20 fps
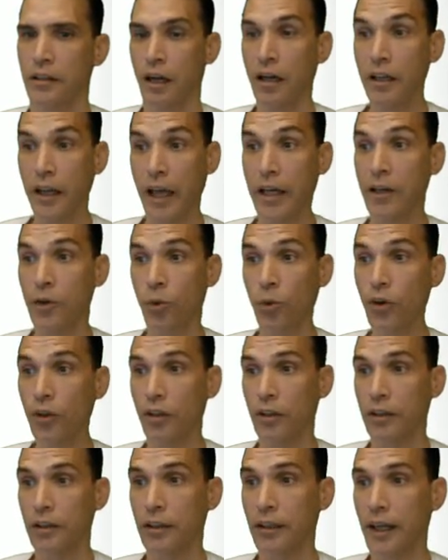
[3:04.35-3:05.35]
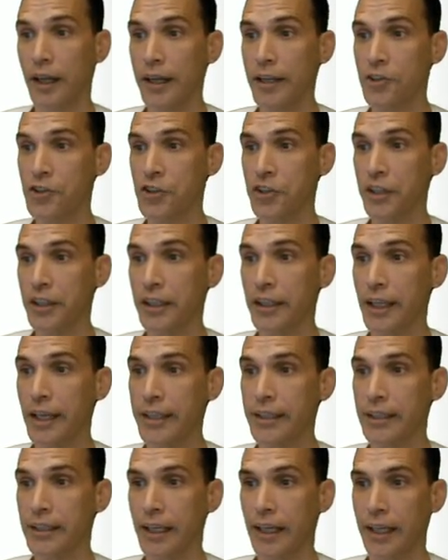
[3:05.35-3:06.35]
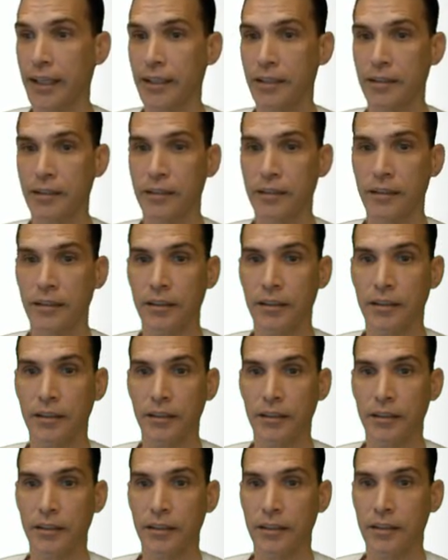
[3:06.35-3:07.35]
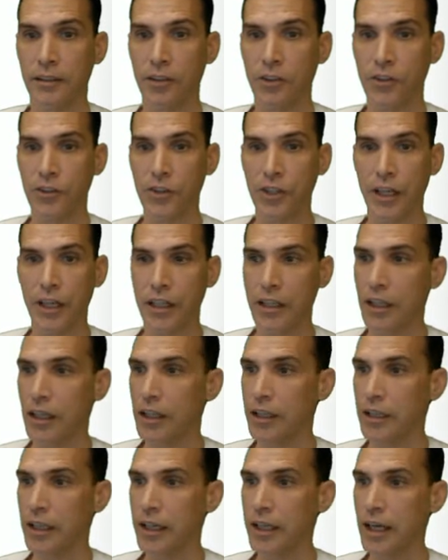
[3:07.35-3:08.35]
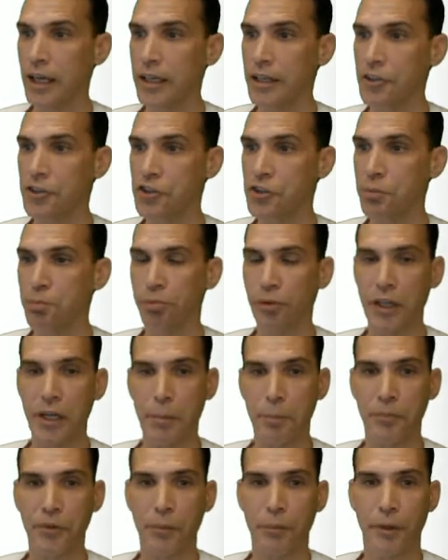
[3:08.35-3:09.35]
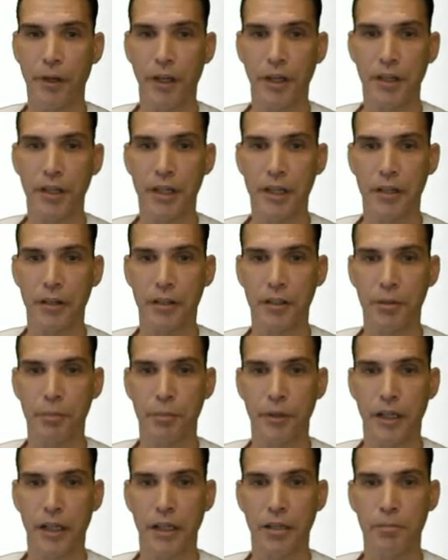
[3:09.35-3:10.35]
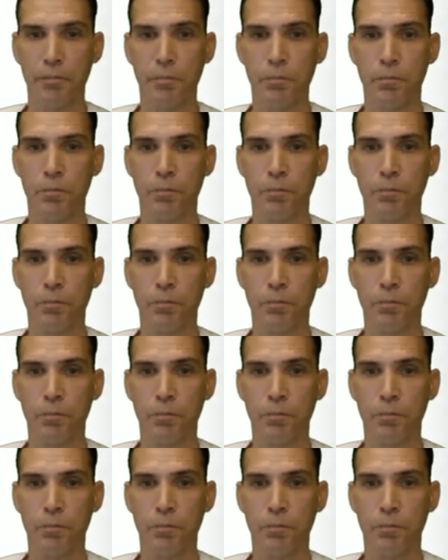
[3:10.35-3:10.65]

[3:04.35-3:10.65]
Okay, cool. I actually like that. Looks like uh, they kind of split up the bar here at the bottom.